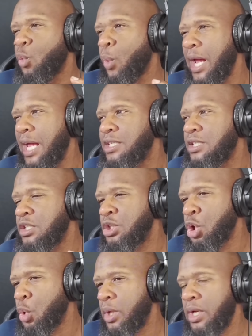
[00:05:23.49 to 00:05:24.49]
way to
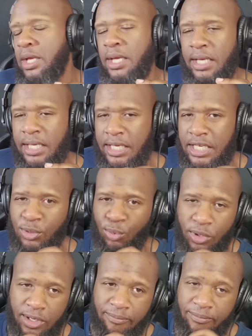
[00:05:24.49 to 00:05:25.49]
do it, guess
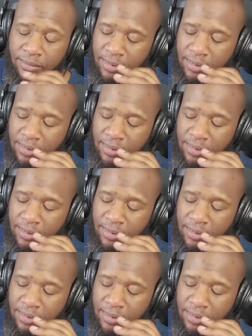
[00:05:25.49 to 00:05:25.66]
what?